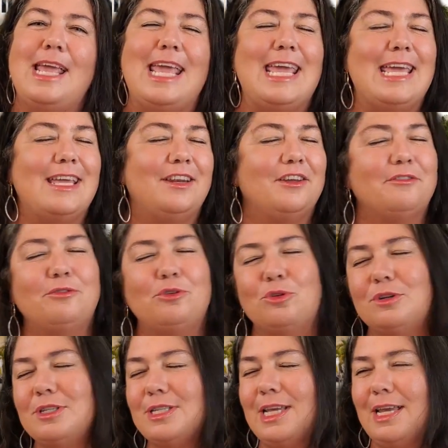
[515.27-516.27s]
And of
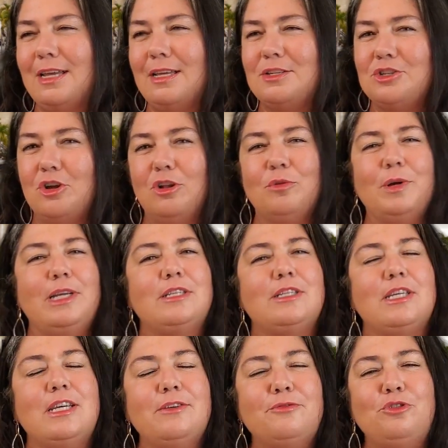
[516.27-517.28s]
course, as always,
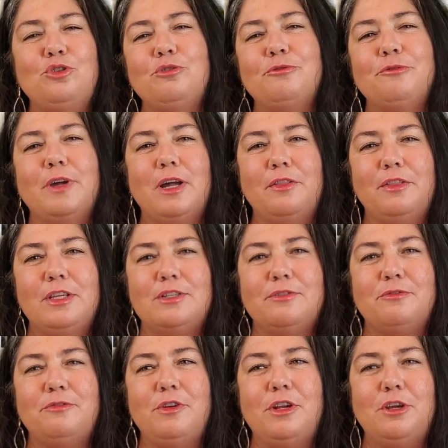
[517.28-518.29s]
if you found this
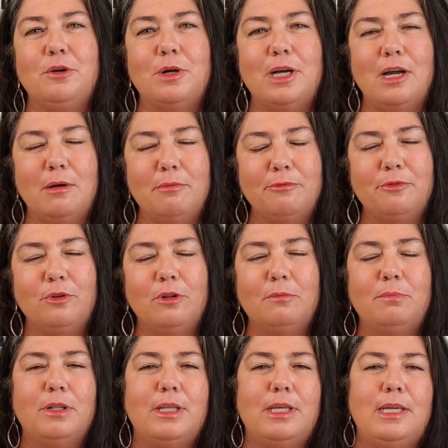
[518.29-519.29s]
video
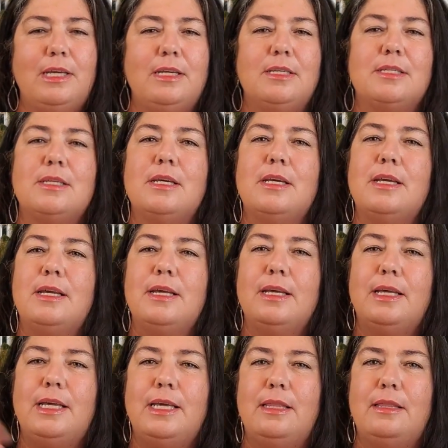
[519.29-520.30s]
helpful, please
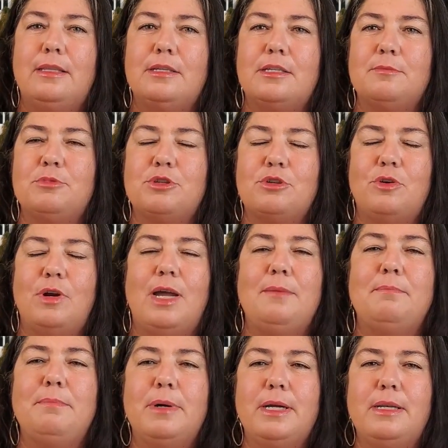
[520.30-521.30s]
hit the
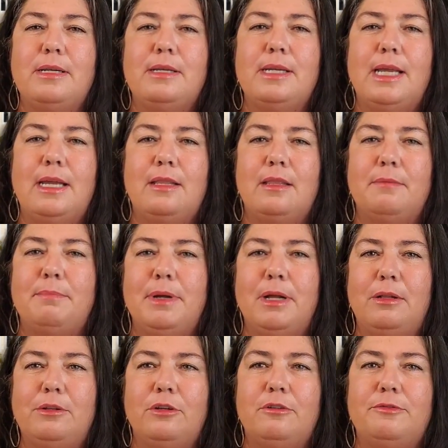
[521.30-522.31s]
subscribe button and the
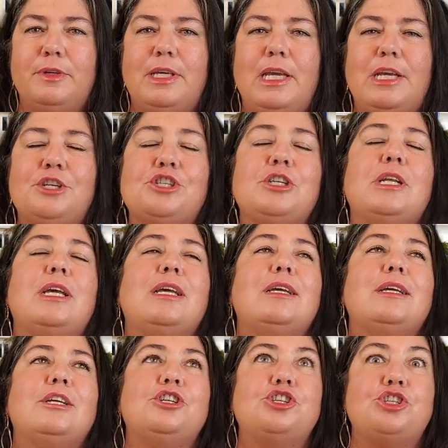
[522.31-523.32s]
bell notification.
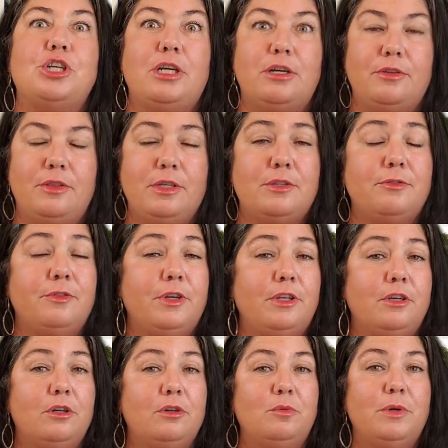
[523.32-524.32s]
Share this
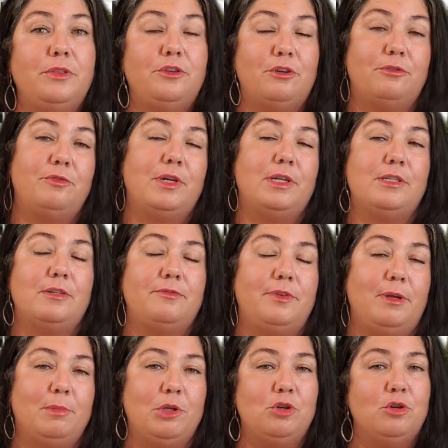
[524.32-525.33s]
video with your friends and
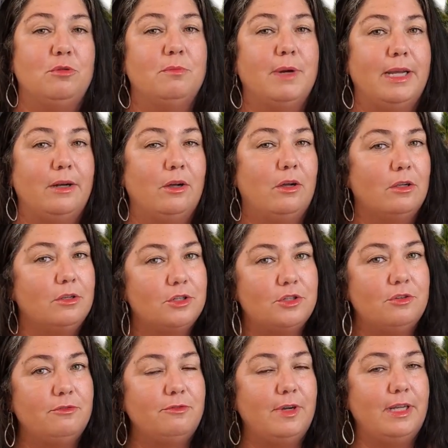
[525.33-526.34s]
family who might
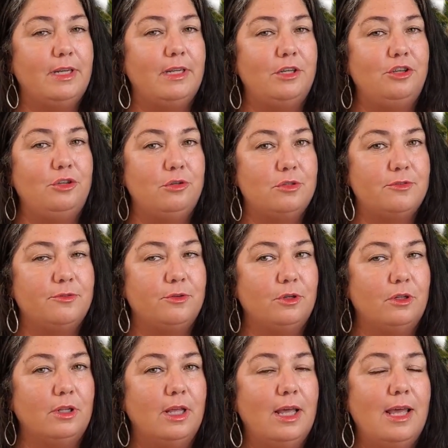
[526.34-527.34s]
also find it
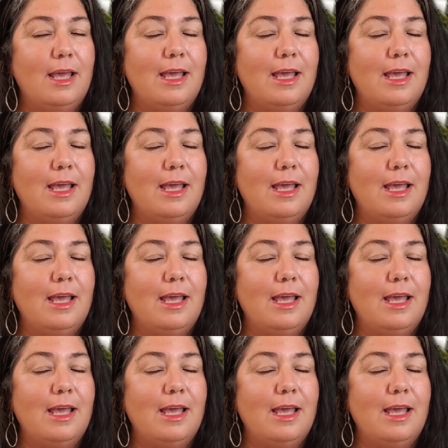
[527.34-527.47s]
useful.